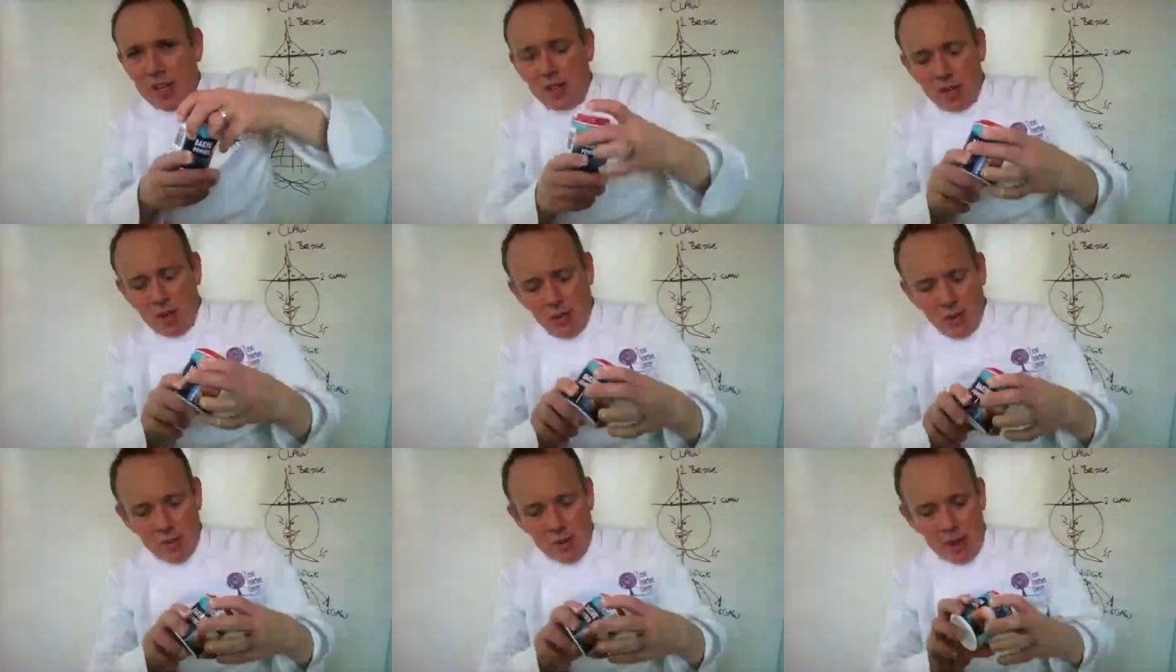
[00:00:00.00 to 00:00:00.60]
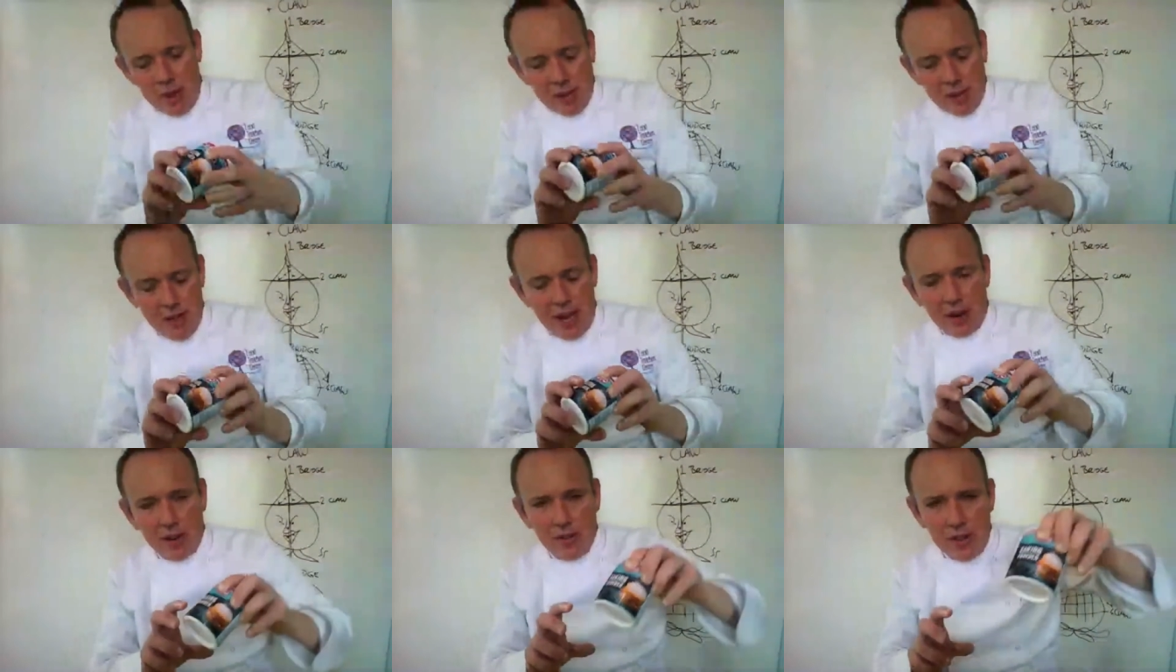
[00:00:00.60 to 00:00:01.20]
So I've got my baking
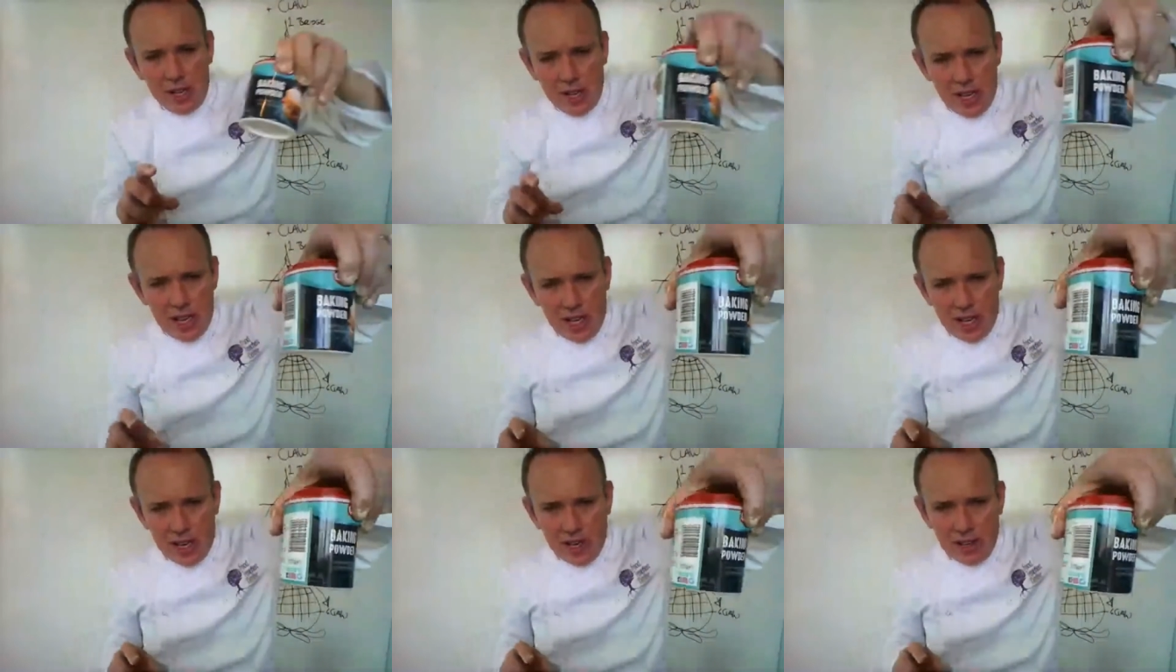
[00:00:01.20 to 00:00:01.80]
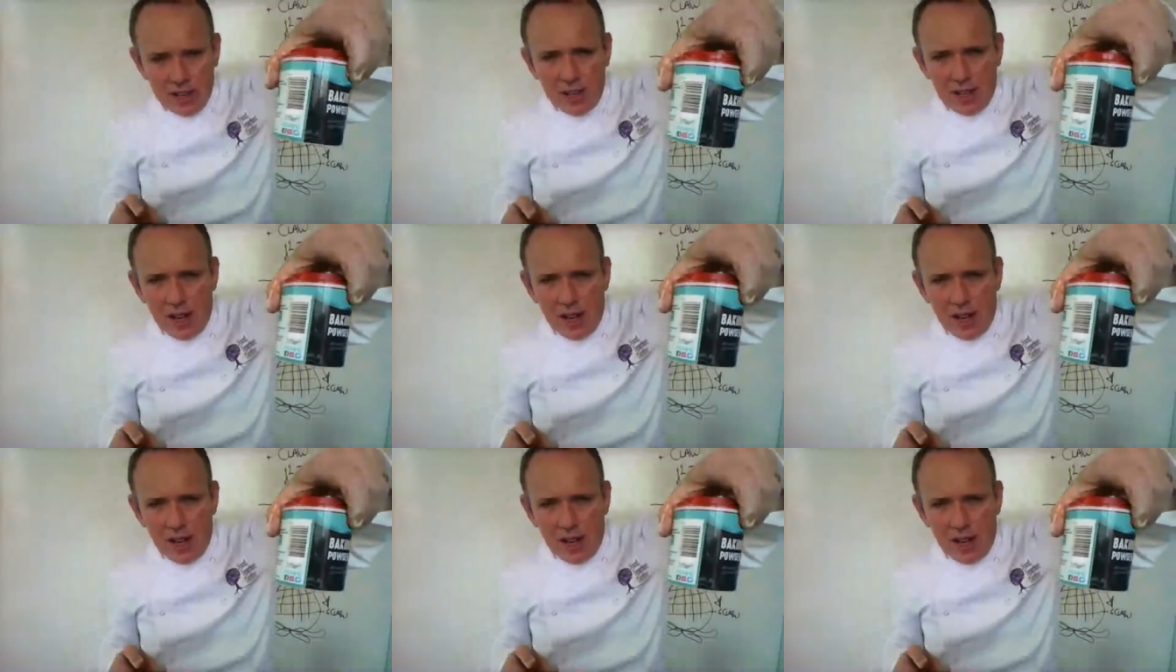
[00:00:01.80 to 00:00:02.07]
powder here.